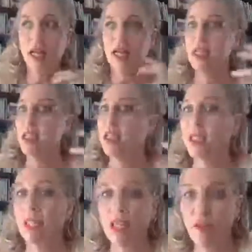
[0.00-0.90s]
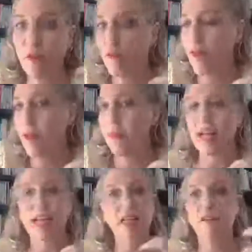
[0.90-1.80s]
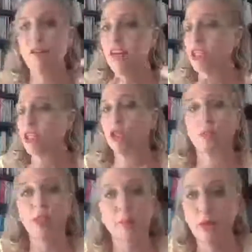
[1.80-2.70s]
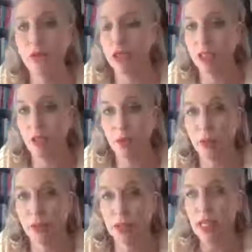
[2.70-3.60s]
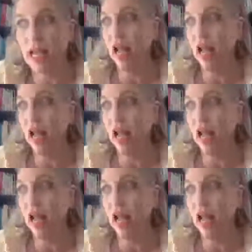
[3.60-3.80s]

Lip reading: I didn't get a sense of her family. I didn't feel like she was a real person in the world.